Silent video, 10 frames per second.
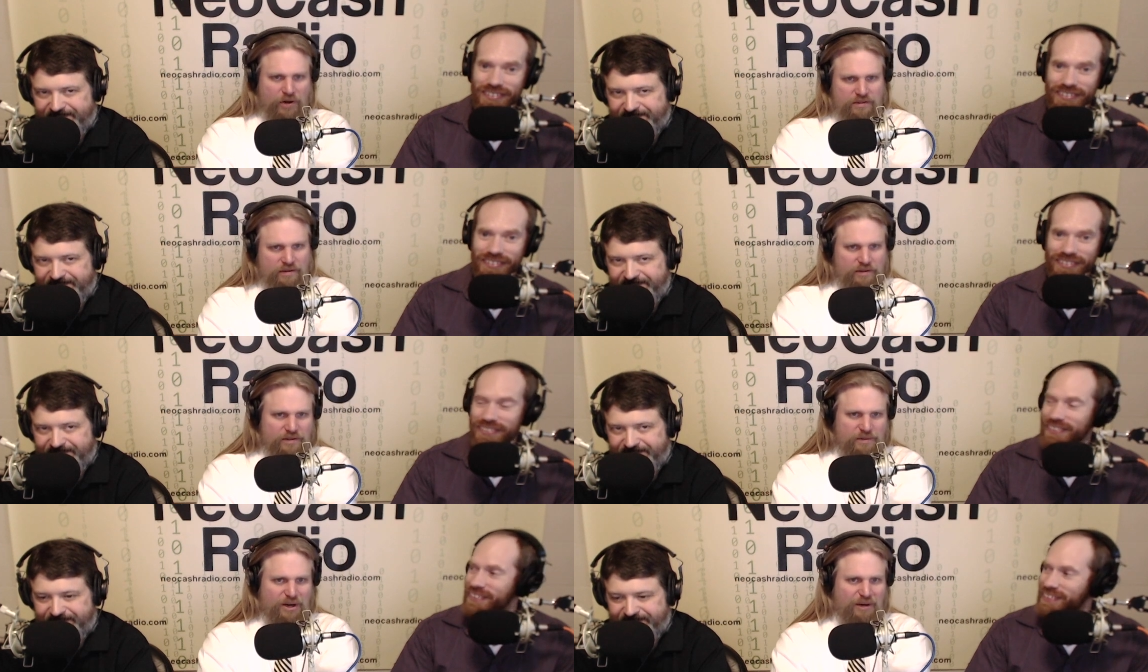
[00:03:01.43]
Speaker 1: the price is going
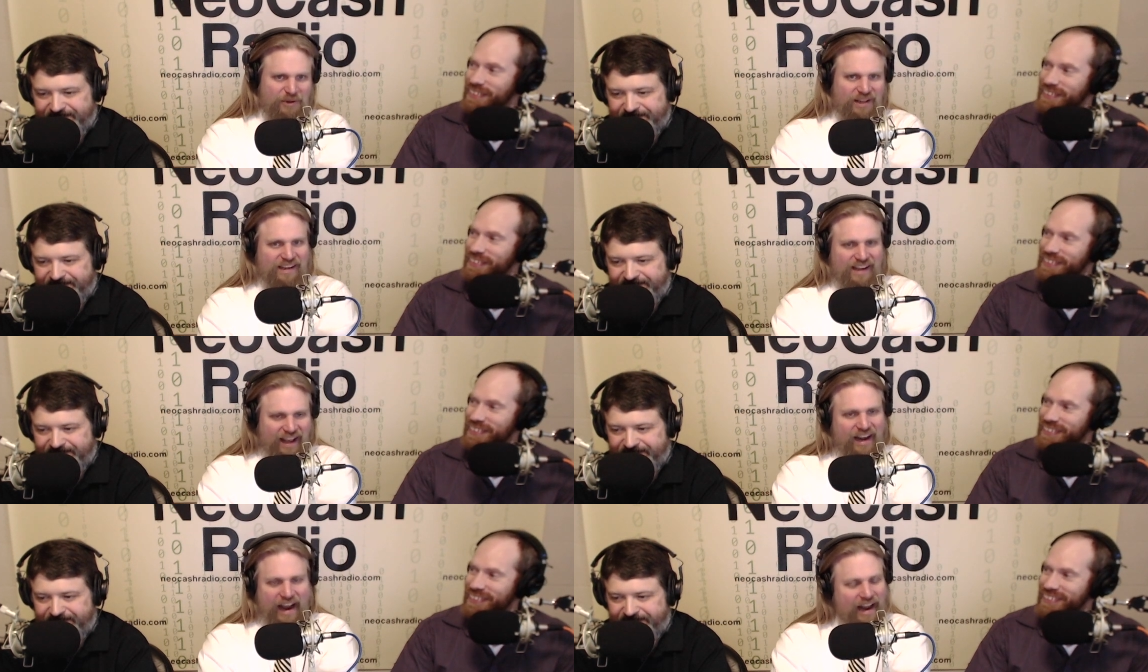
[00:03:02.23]
to do tomorrow?" Well, like,
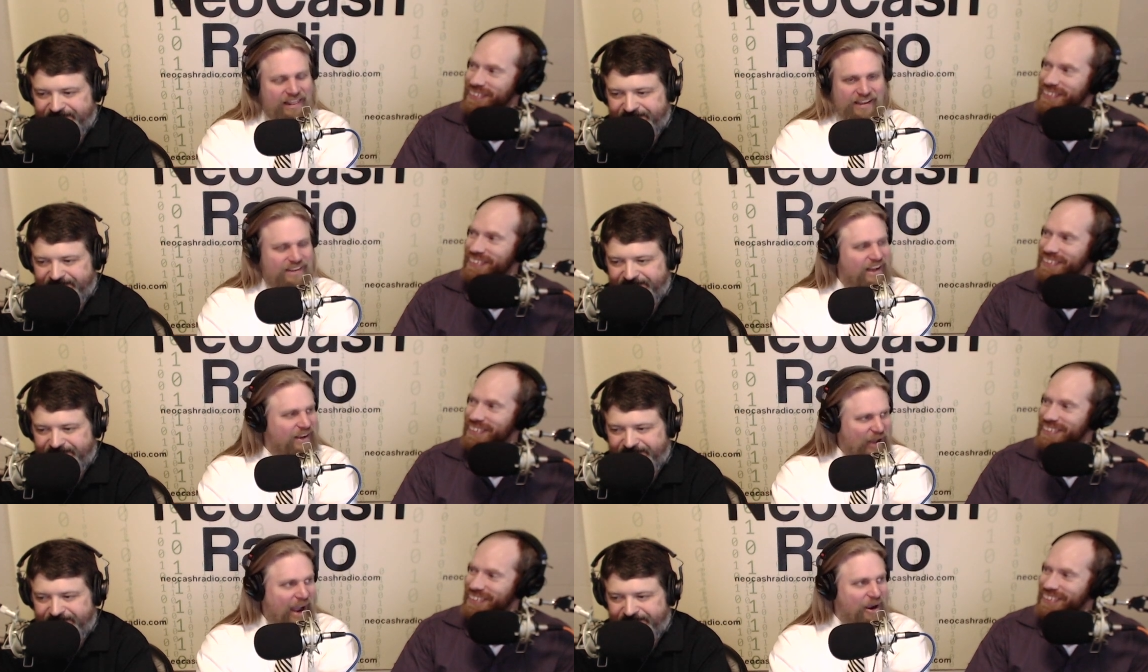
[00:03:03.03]
and I think
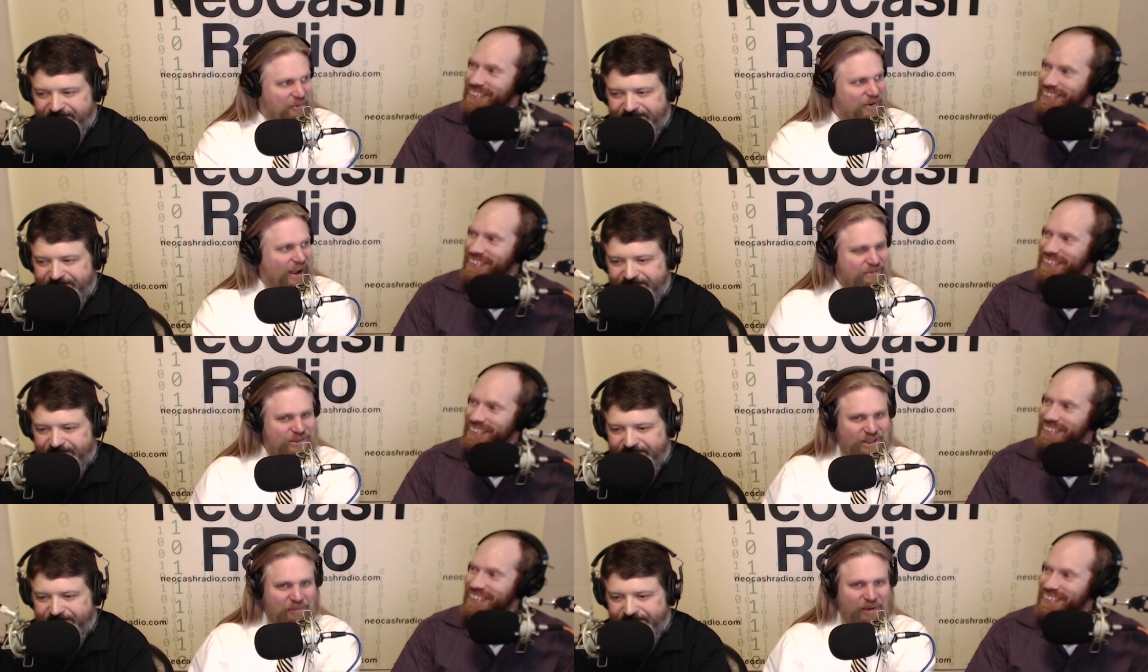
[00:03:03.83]
I, I'm,
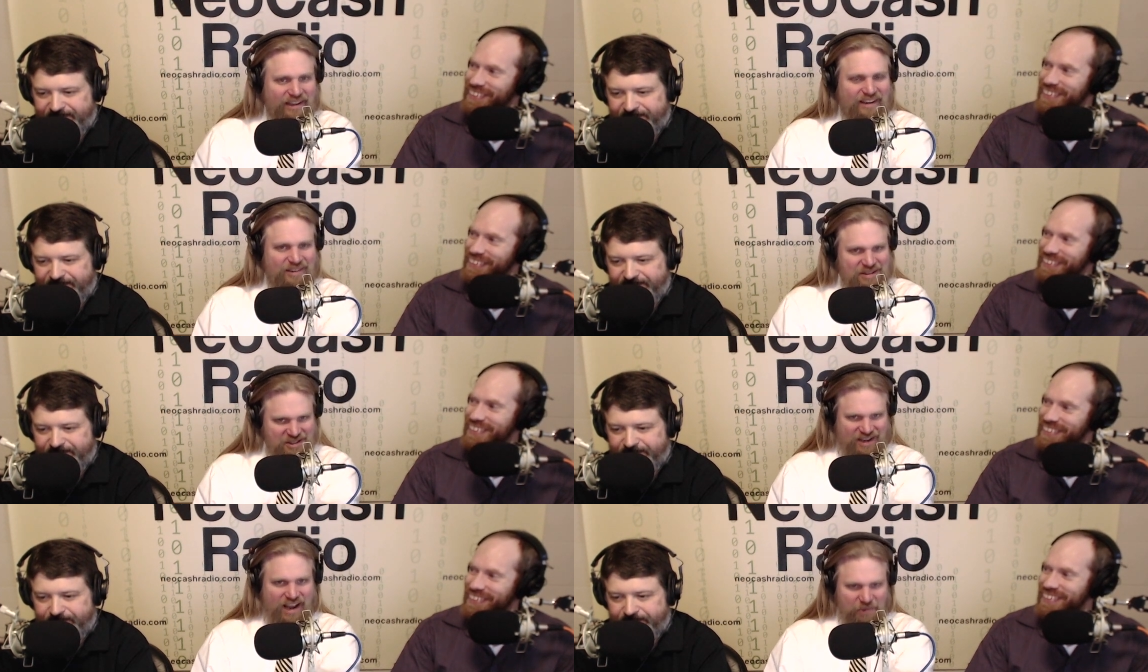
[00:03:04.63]
I'm somebody there that
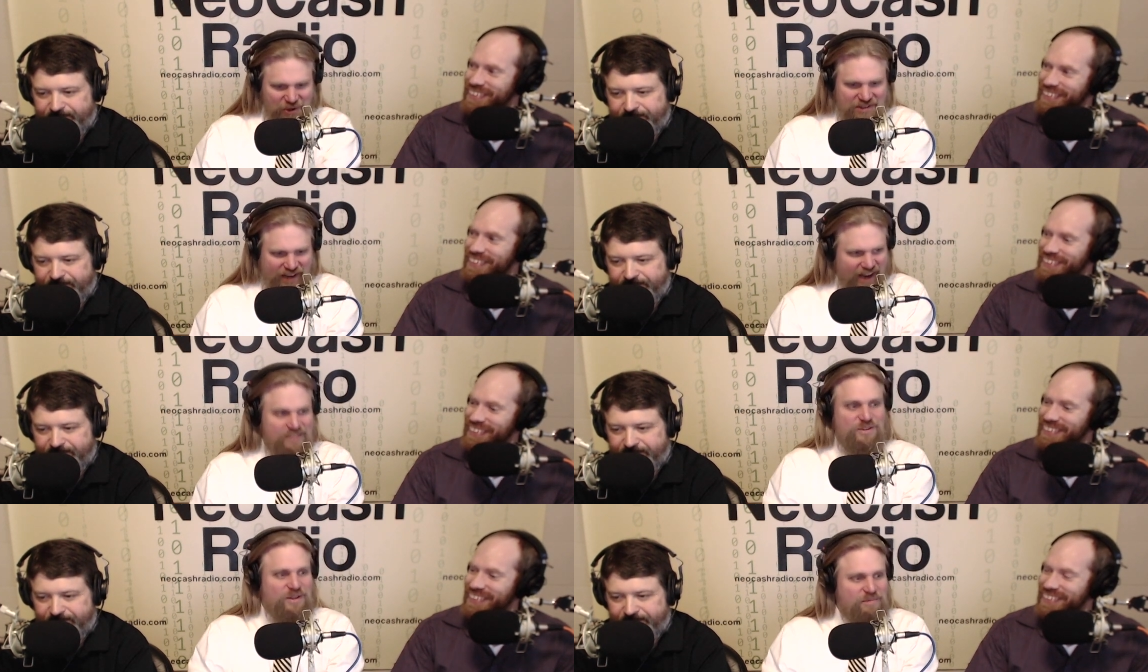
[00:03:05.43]
just kind of wants to
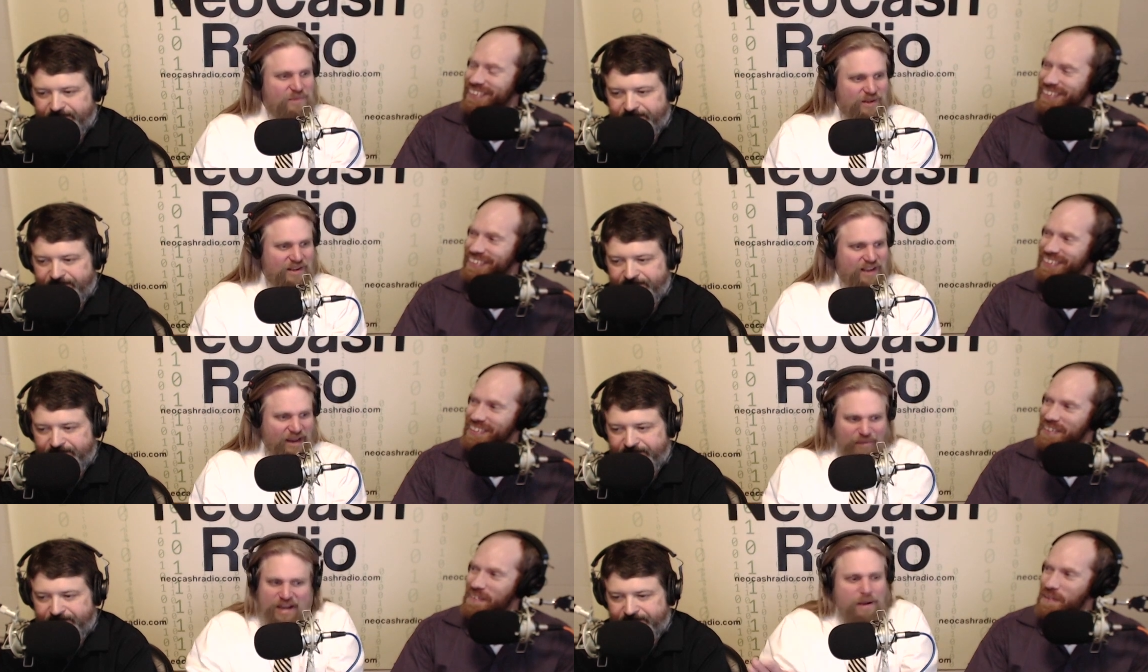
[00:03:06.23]
answer them
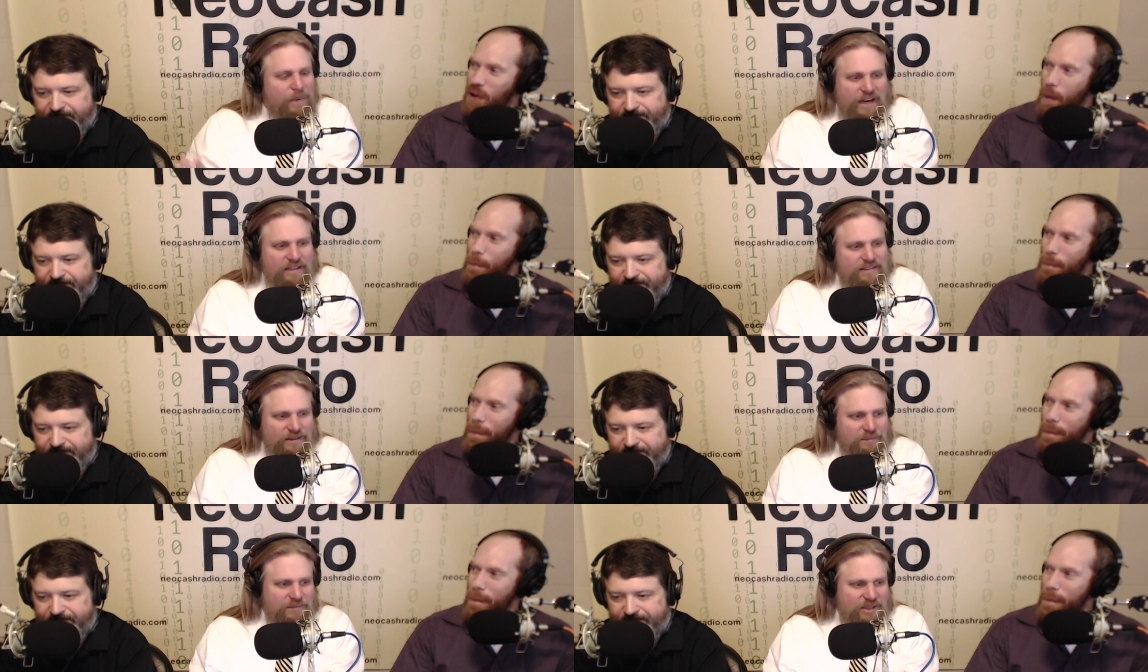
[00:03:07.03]
and make up an answer